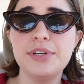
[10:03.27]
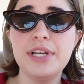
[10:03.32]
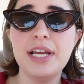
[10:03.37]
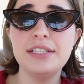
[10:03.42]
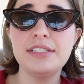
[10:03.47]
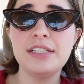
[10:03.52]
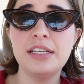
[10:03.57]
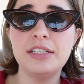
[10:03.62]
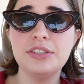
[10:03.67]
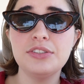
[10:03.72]
Three
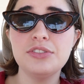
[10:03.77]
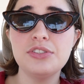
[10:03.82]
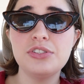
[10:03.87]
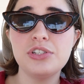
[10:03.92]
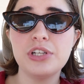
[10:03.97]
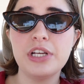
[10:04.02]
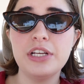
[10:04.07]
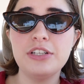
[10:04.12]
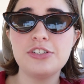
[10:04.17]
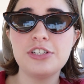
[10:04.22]
Identical
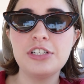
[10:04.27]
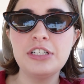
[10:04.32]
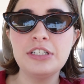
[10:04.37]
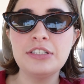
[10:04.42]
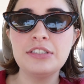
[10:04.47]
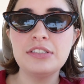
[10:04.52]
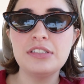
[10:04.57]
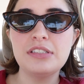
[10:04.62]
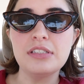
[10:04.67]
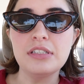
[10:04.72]

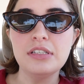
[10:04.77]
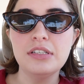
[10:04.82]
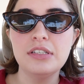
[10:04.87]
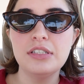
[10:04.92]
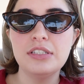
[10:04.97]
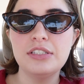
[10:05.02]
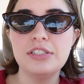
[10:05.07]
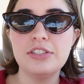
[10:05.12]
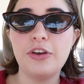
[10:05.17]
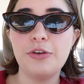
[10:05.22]
Strangers
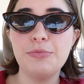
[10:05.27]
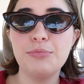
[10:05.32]
So